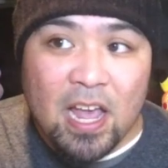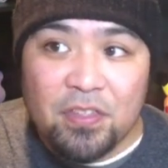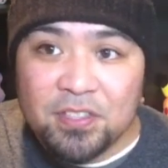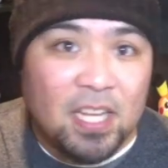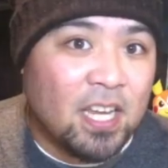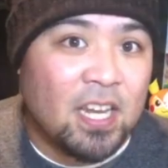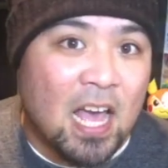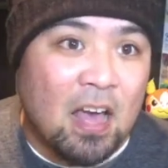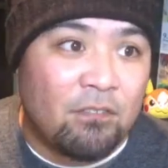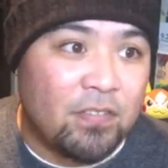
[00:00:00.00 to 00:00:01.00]
And the second
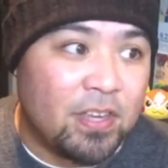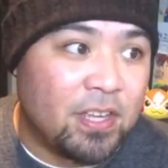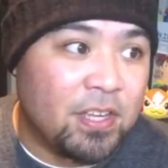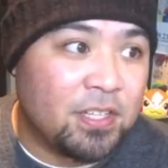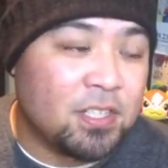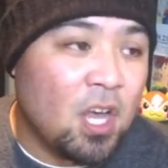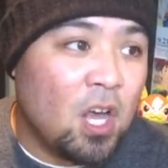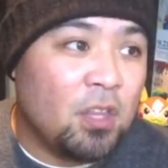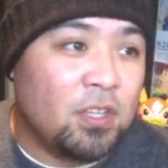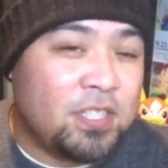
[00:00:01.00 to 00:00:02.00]
half is
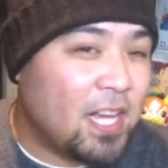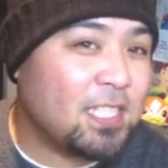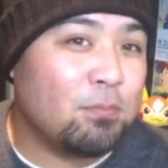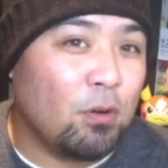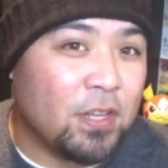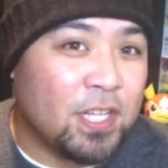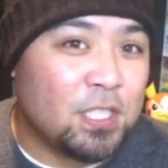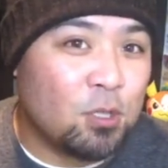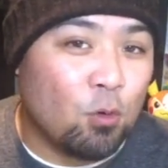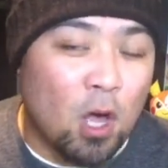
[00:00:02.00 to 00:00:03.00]
the
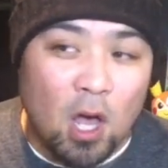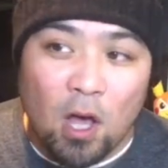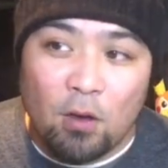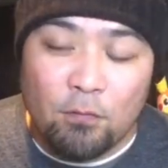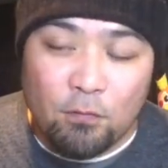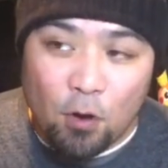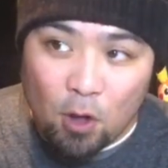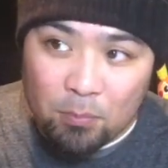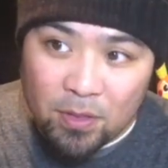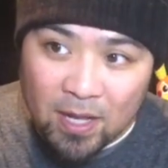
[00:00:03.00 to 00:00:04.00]
testimonies
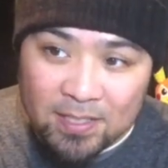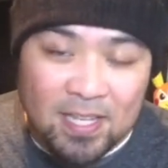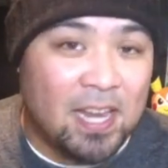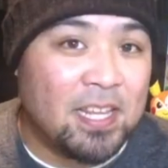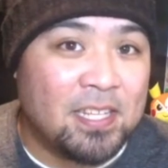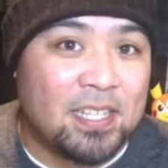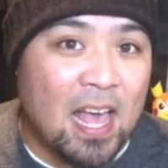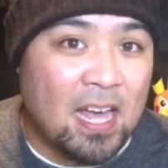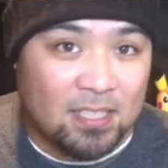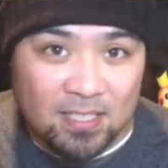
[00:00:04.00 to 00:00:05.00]
from the attendees
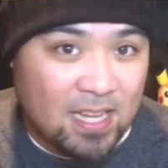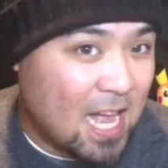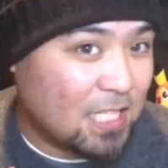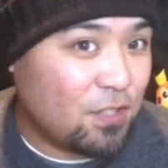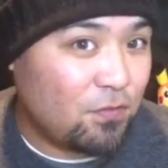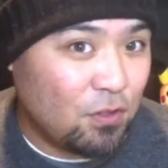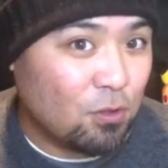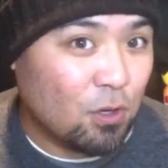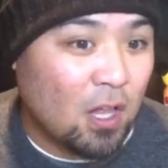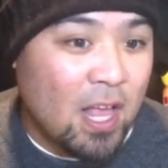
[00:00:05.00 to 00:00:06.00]
at the dad's
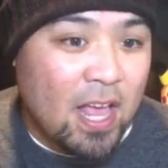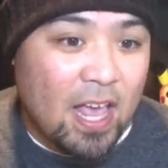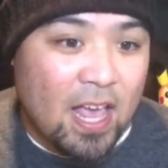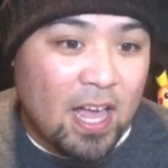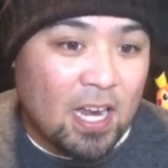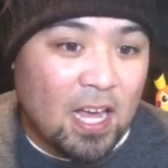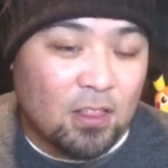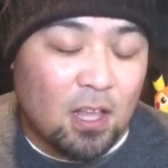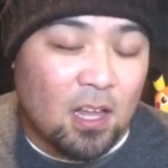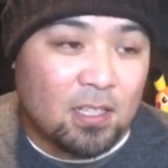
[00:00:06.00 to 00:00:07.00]
funeral. And I
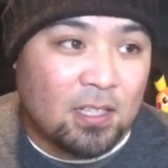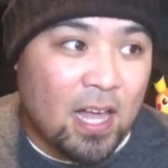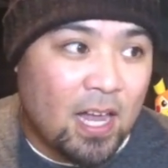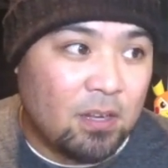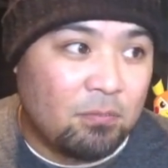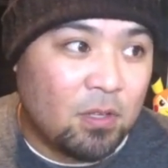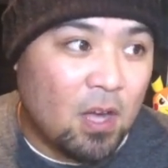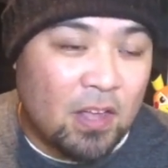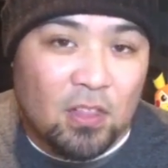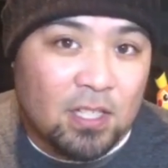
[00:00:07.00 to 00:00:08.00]
thought that, you
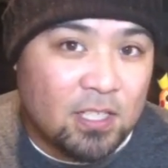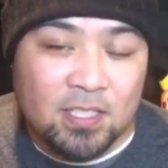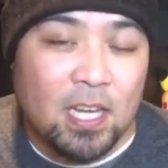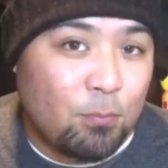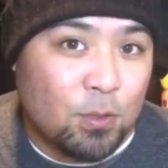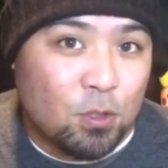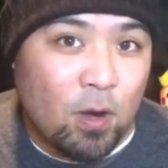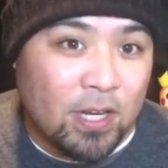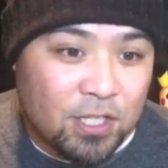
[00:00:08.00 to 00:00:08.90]
know, I thought that setup was quite